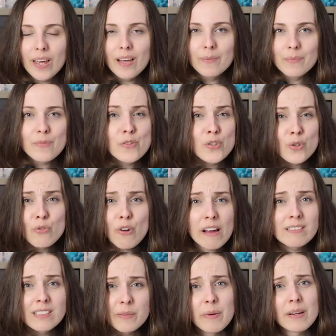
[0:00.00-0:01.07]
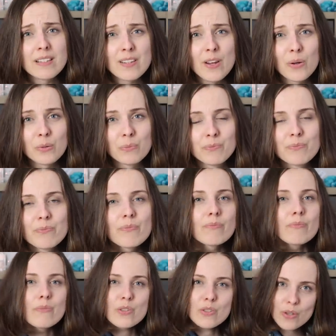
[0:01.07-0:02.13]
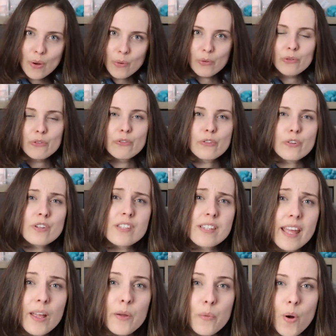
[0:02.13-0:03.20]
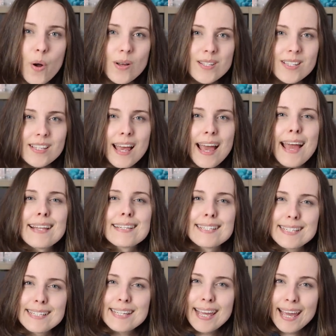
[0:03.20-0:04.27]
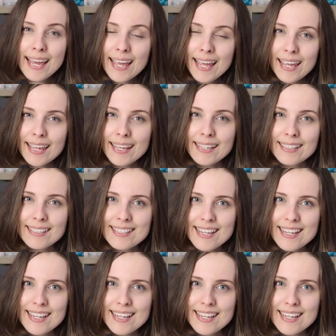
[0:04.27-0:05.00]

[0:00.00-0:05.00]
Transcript: Yeah, surrounded by snow. So, First day was a DK